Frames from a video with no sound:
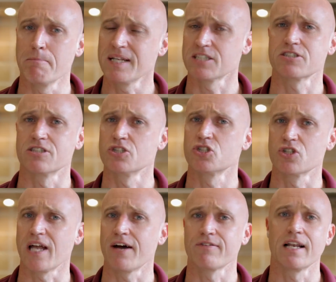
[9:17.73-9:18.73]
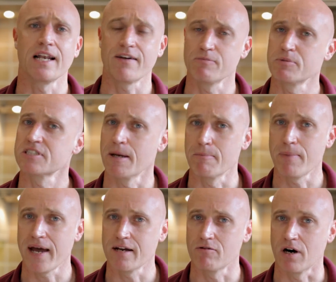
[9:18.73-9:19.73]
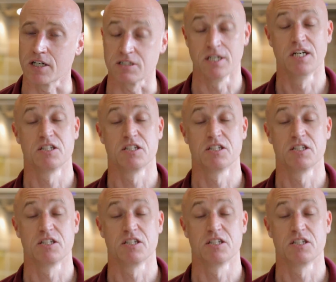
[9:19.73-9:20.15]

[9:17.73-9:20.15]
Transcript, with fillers: ministers should have an 11% pay rise.